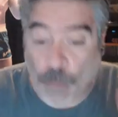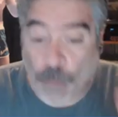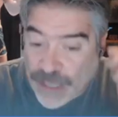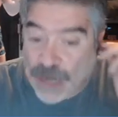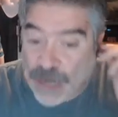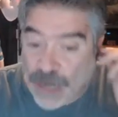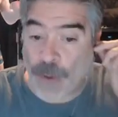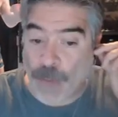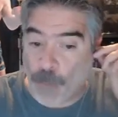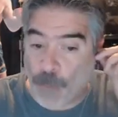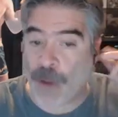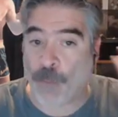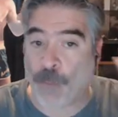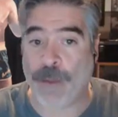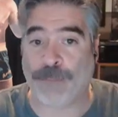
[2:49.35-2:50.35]
you know,
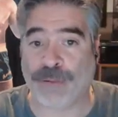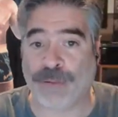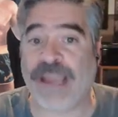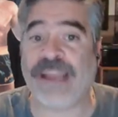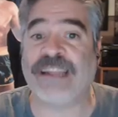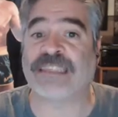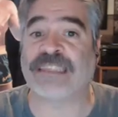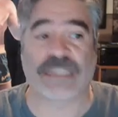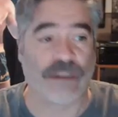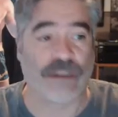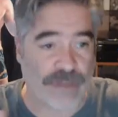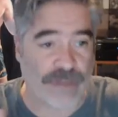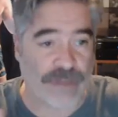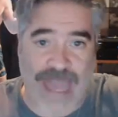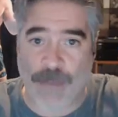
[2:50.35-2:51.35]
we're playing this
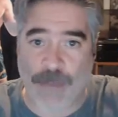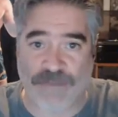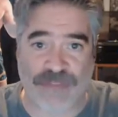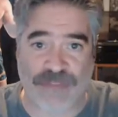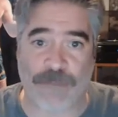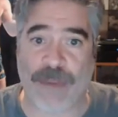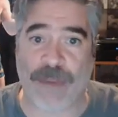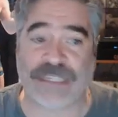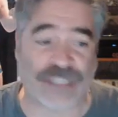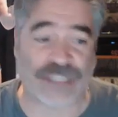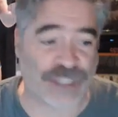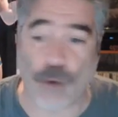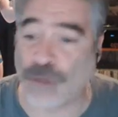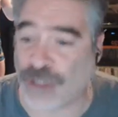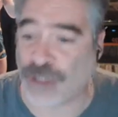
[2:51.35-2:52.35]
little game of the best
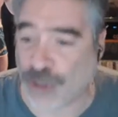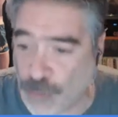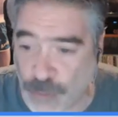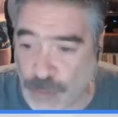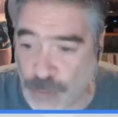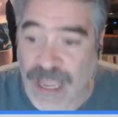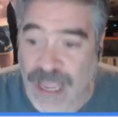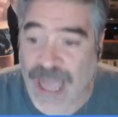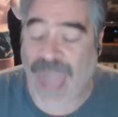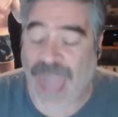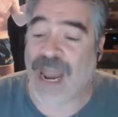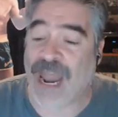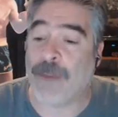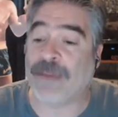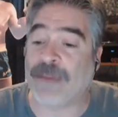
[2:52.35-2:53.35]
show tunes,
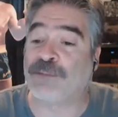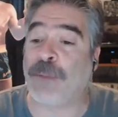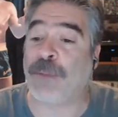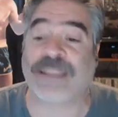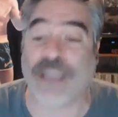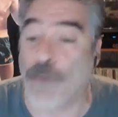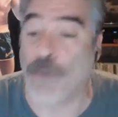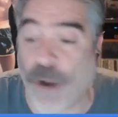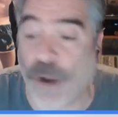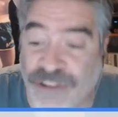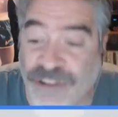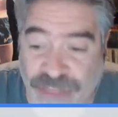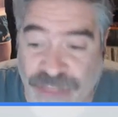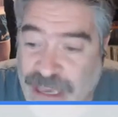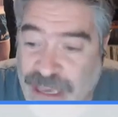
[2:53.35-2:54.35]
and I'm expecting, what did
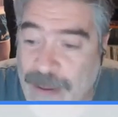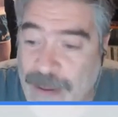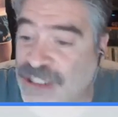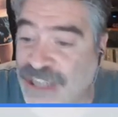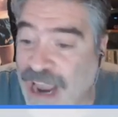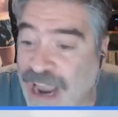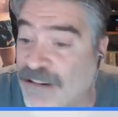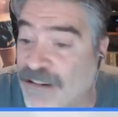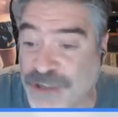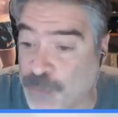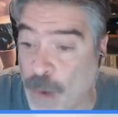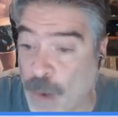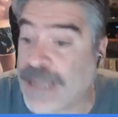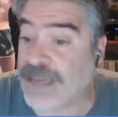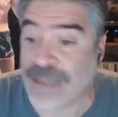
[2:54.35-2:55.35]
you think about Jarrett's
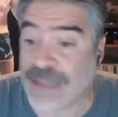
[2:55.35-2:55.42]
win?